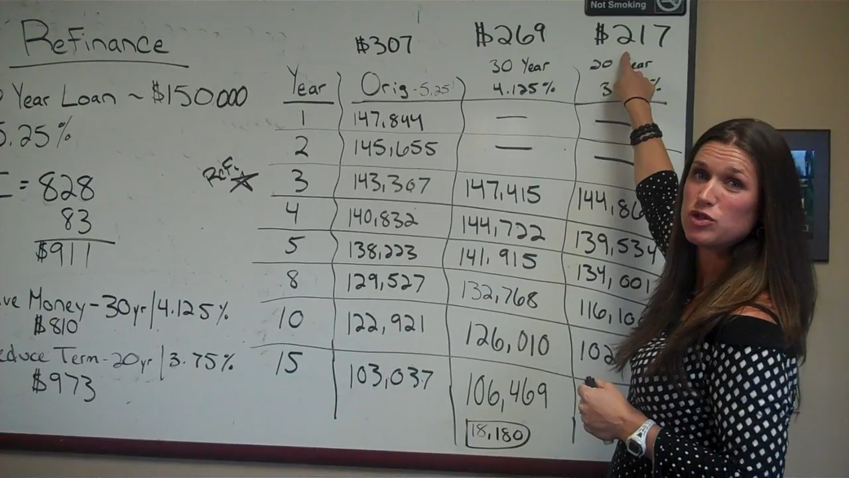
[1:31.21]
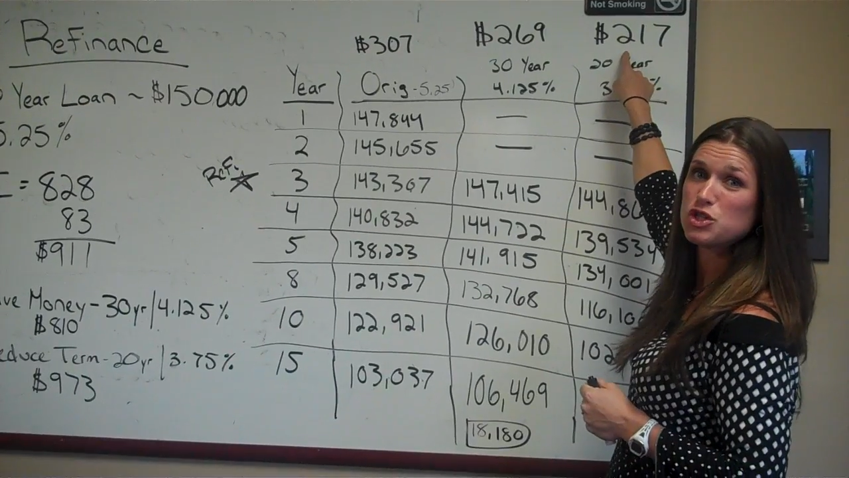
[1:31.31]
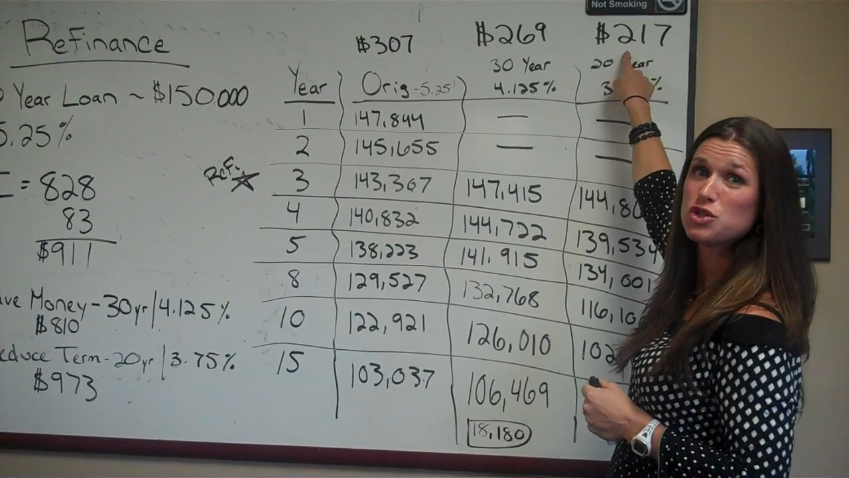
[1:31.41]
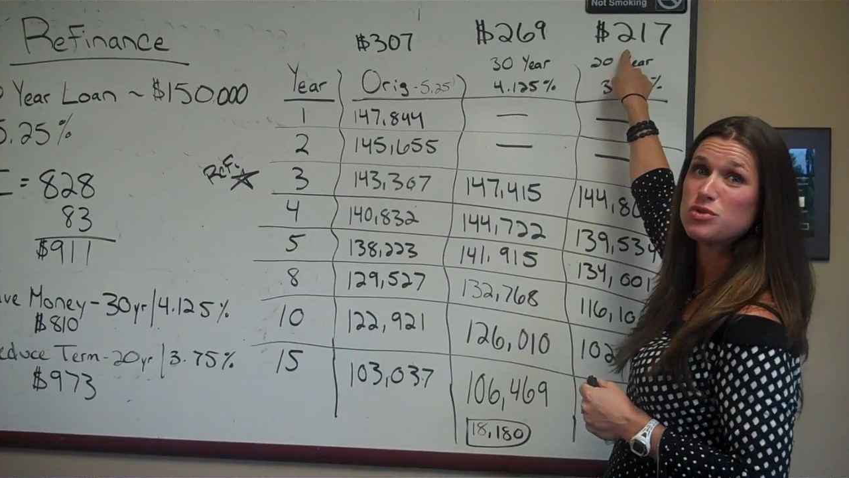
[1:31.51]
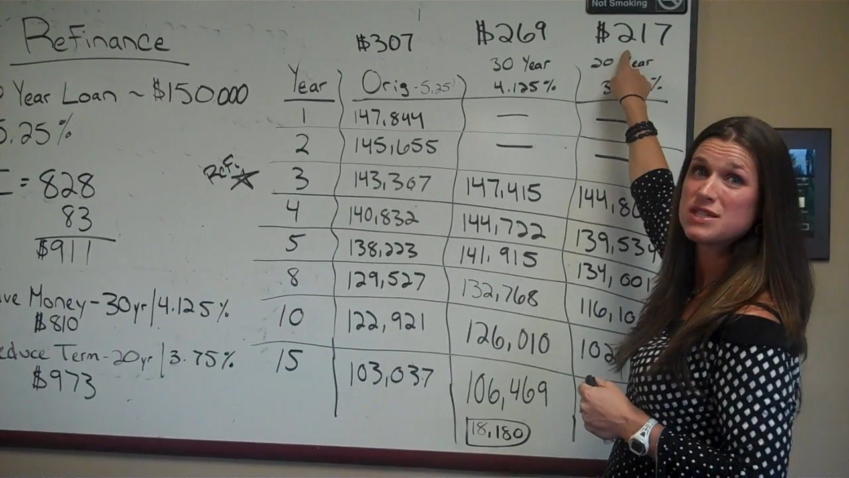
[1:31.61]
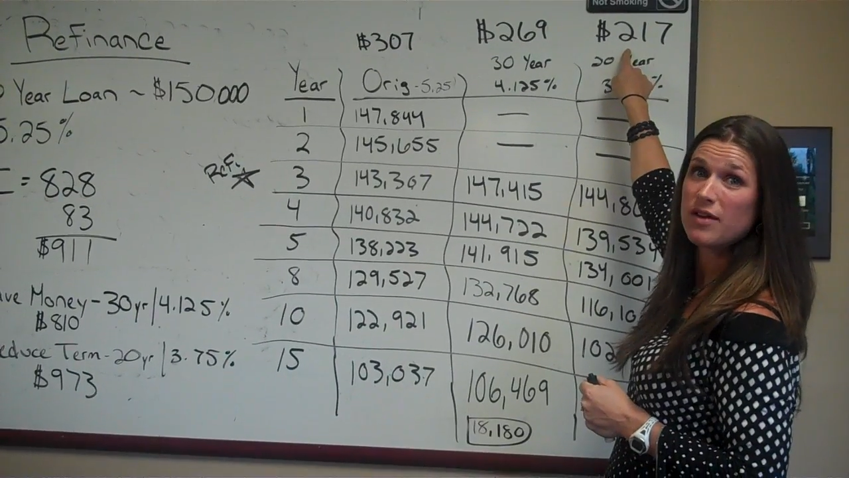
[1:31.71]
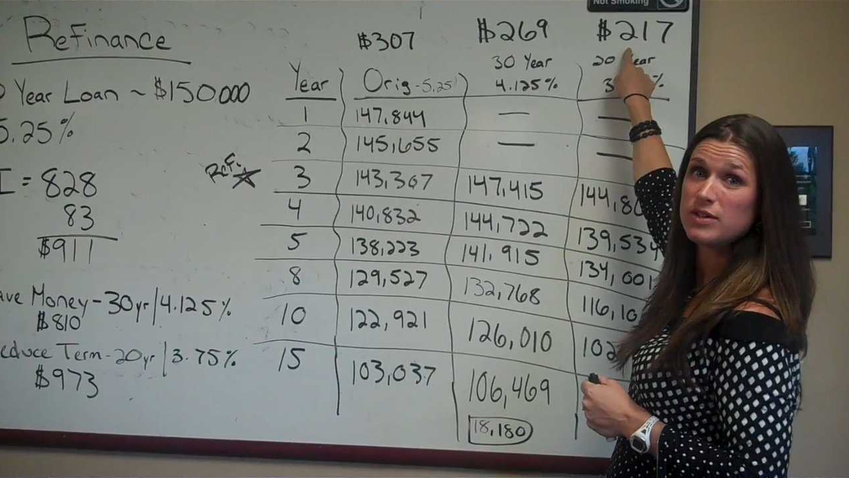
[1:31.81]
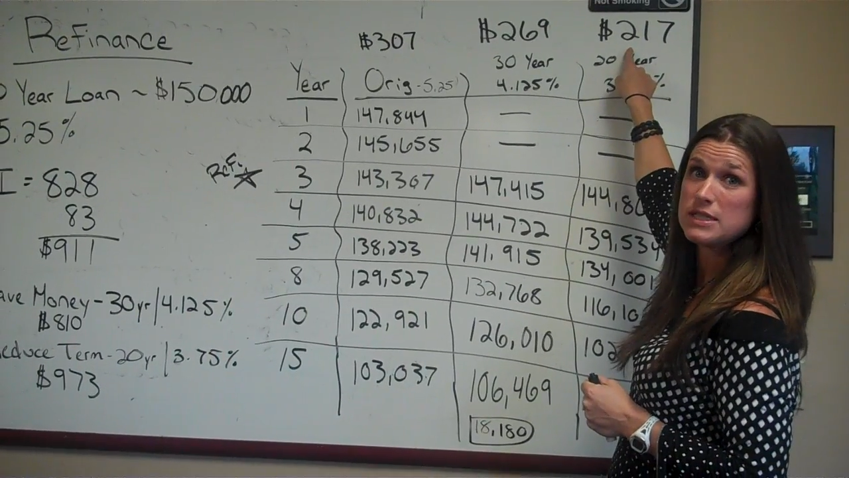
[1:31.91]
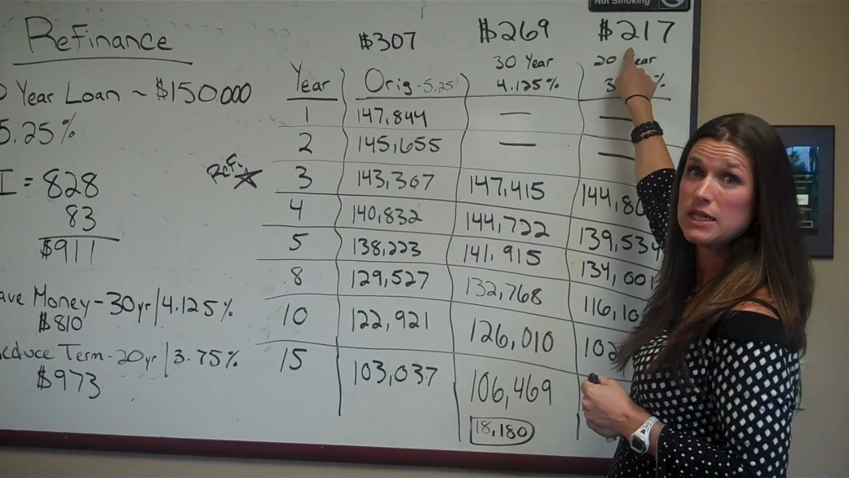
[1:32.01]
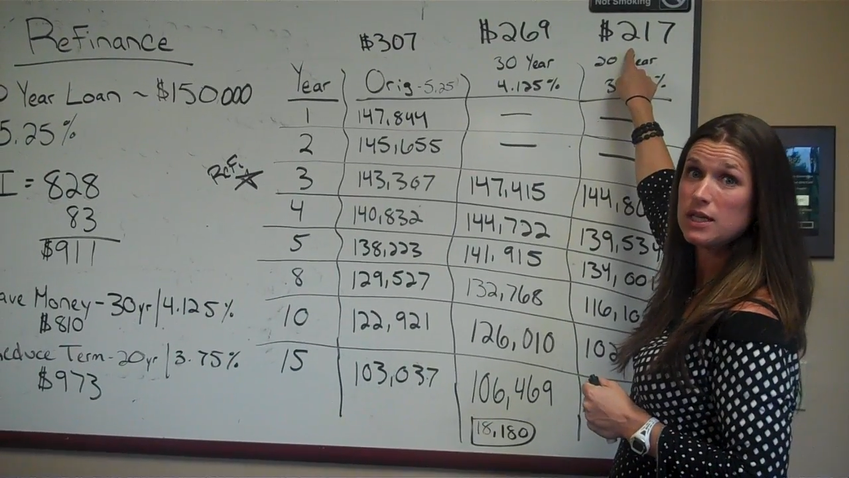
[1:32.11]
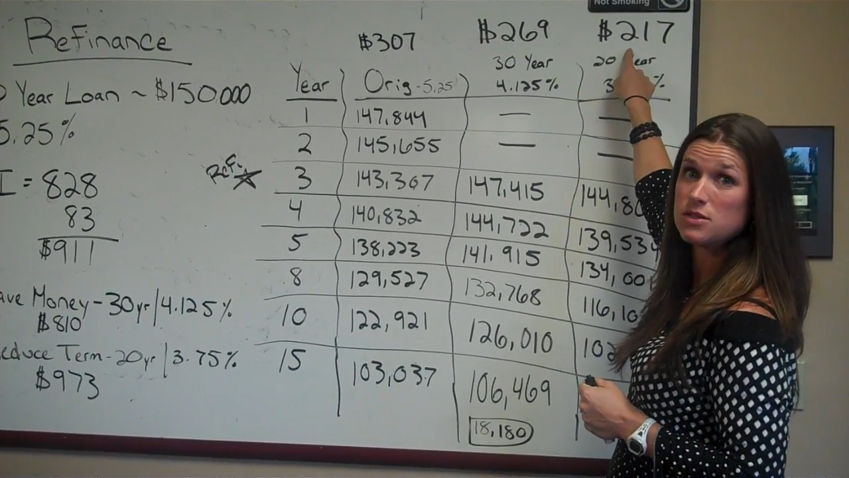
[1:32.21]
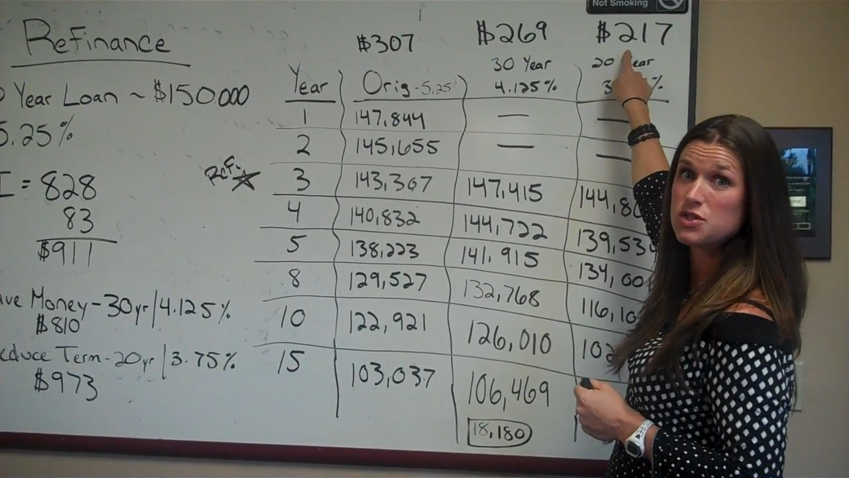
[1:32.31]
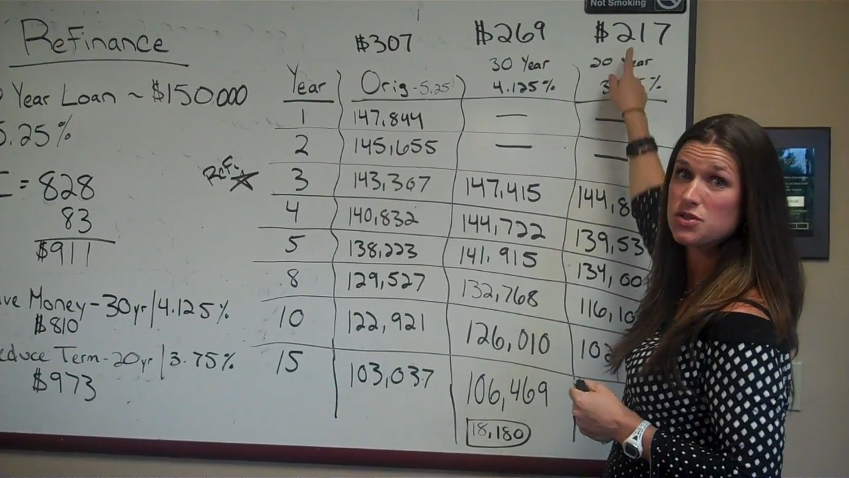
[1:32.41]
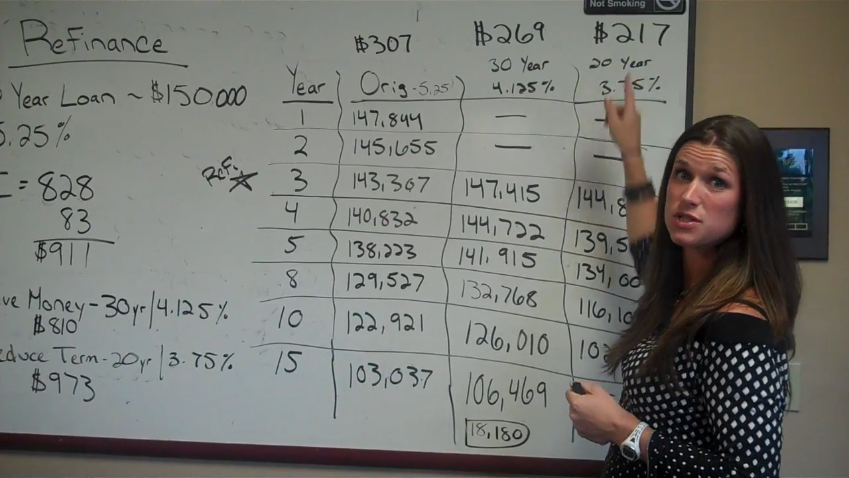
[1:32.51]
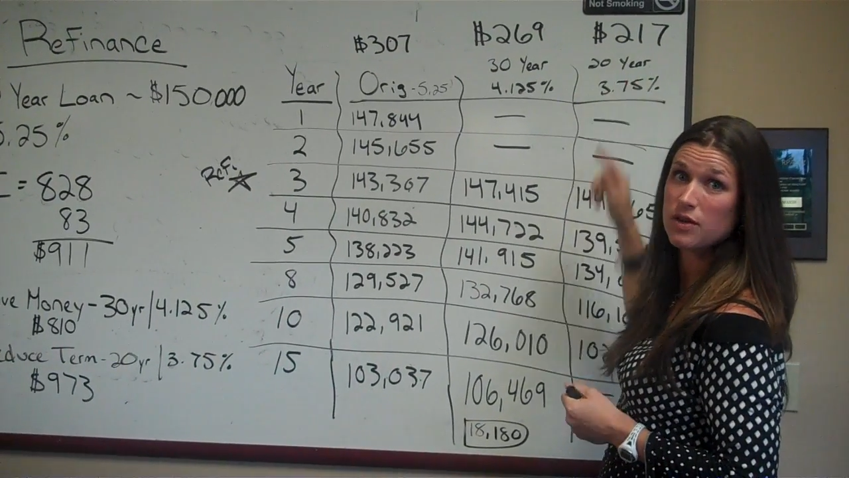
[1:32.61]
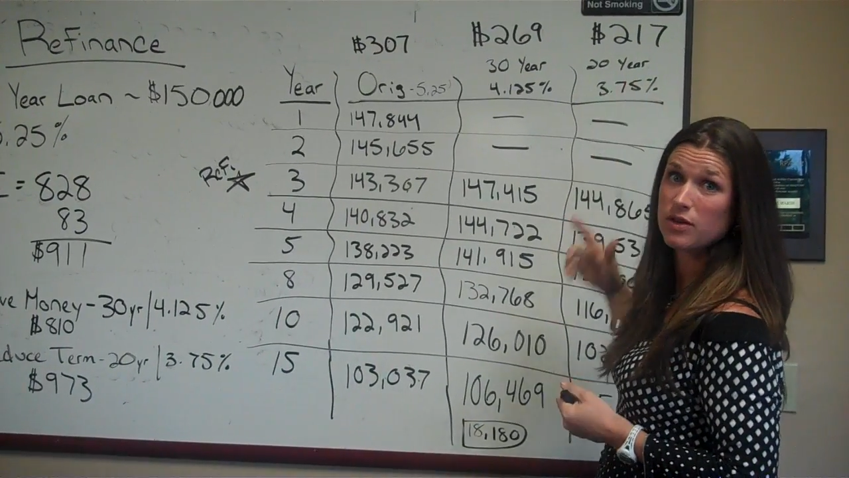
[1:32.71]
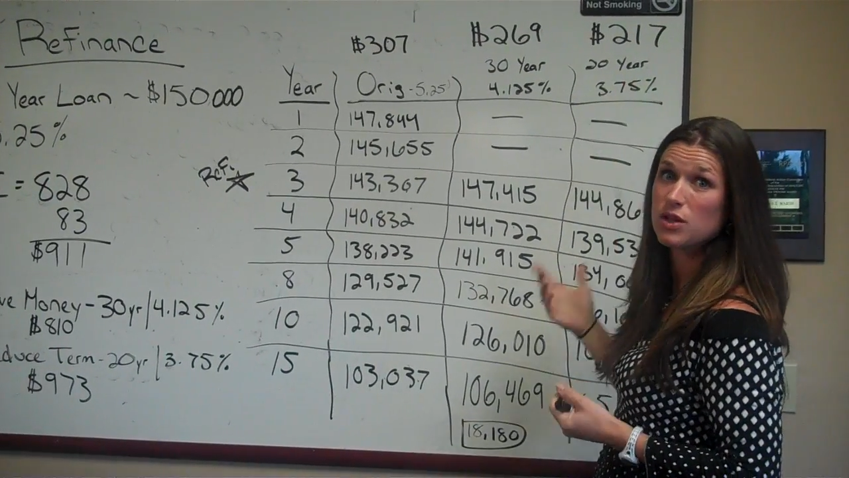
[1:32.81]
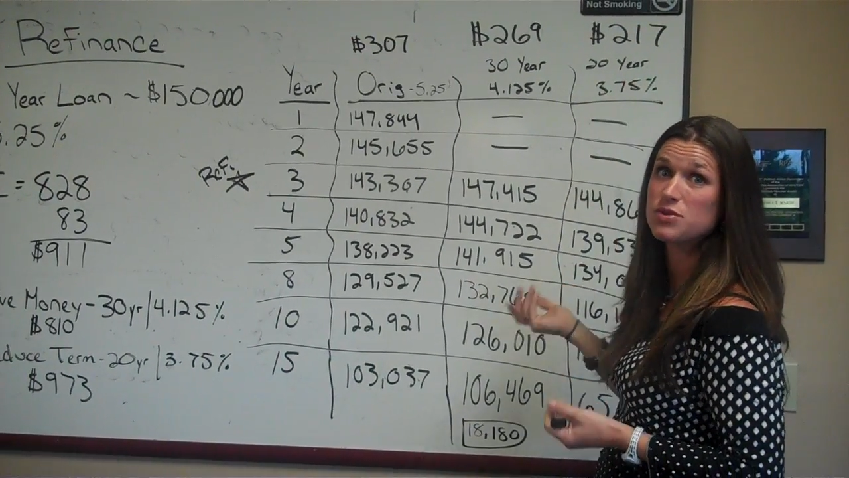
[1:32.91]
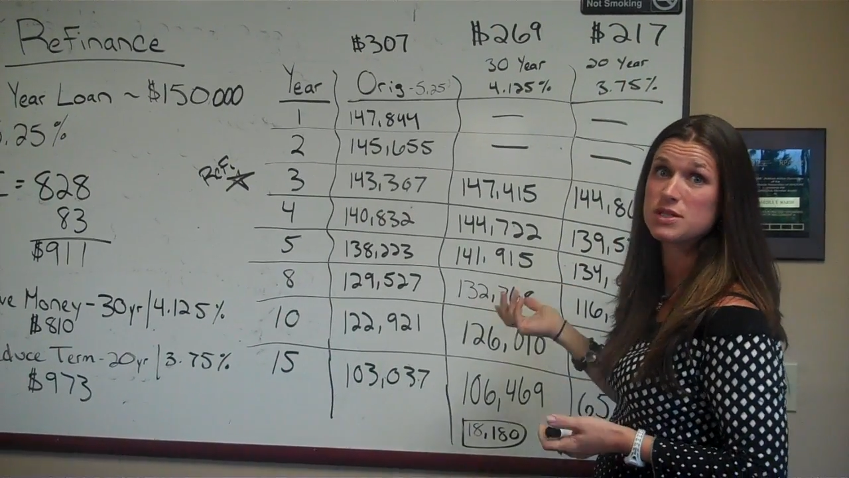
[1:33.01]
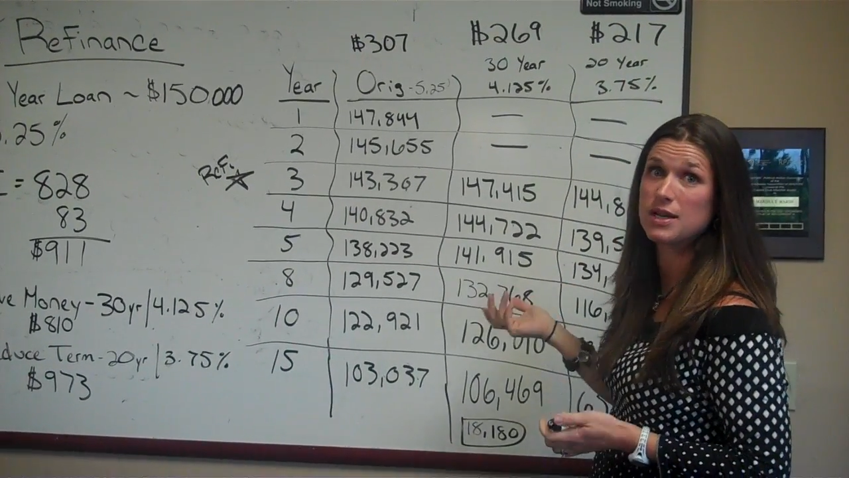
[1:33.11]
to $217, so you're saving
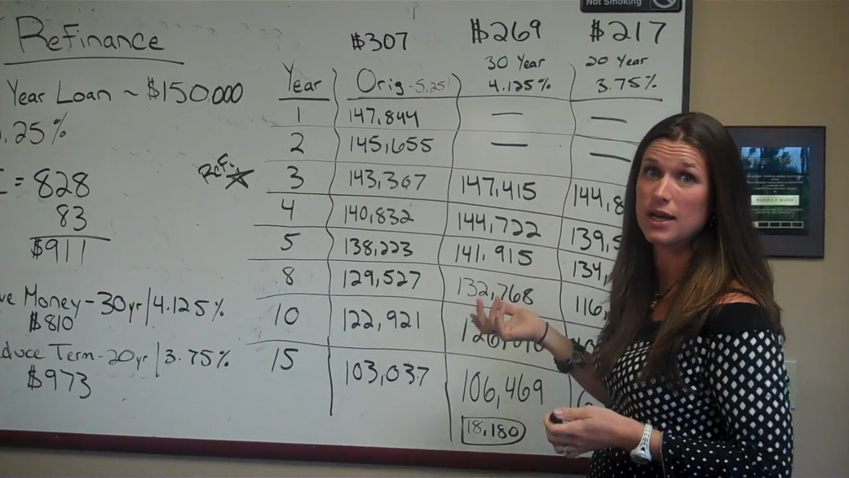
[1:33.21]
close to